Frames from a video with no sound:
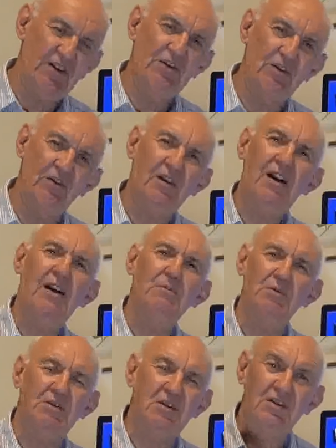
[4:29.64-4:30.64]
just sort of
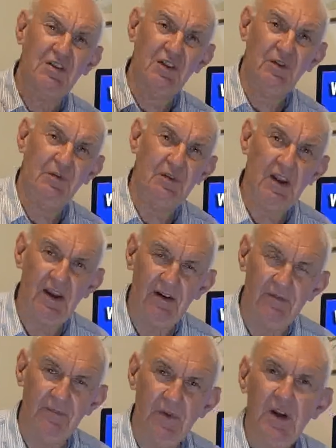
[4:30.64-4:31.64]
collapses itself
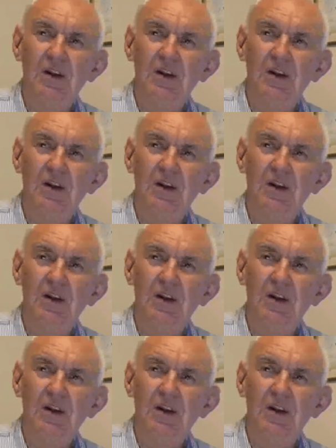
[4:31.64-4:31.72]
down.